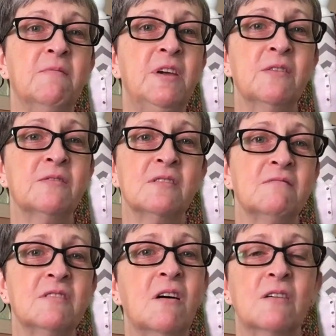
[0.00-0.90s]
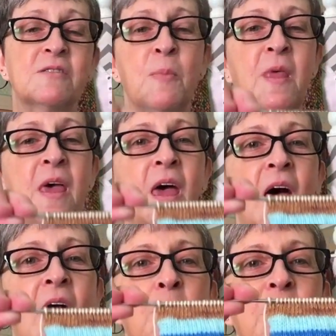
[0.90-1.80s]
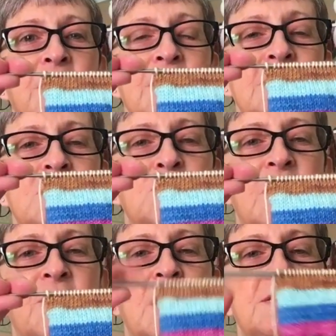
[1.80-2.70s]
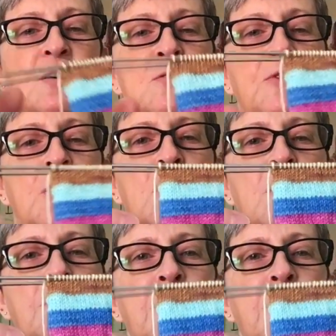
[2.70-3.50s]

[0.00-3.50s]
heels on socks. But this is what I've got so far.